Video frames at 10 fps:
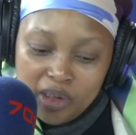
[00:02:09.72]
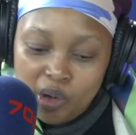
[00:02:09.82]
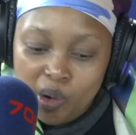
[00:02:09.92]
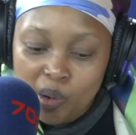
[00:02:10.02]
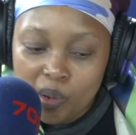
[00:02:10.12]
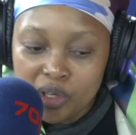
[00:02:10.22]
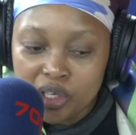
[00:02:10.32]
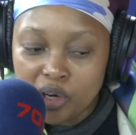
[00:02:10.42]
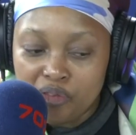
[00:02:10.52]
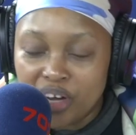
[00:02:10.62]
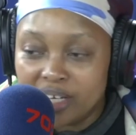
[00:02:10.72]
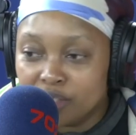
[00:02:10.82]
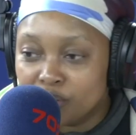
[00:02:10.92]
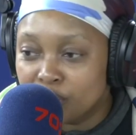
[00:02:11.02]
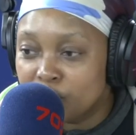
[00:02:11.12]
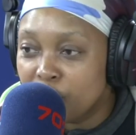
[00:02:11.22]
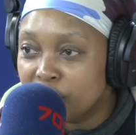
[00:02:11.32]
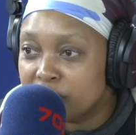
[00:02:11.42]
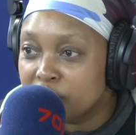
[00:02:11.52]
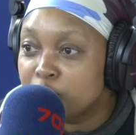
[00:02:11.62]
your, you know, financial
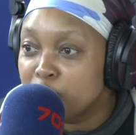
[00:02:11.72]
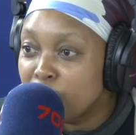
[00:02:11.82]
services